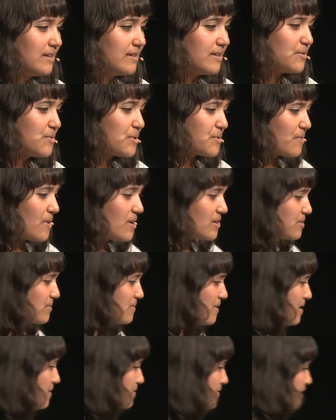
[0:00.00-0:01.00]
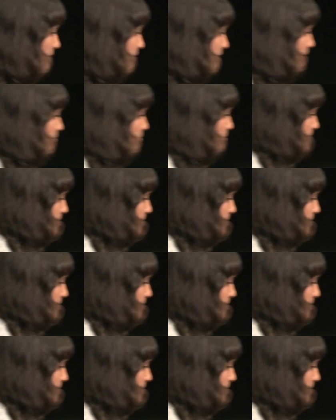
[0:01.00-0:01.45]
You would walk around and there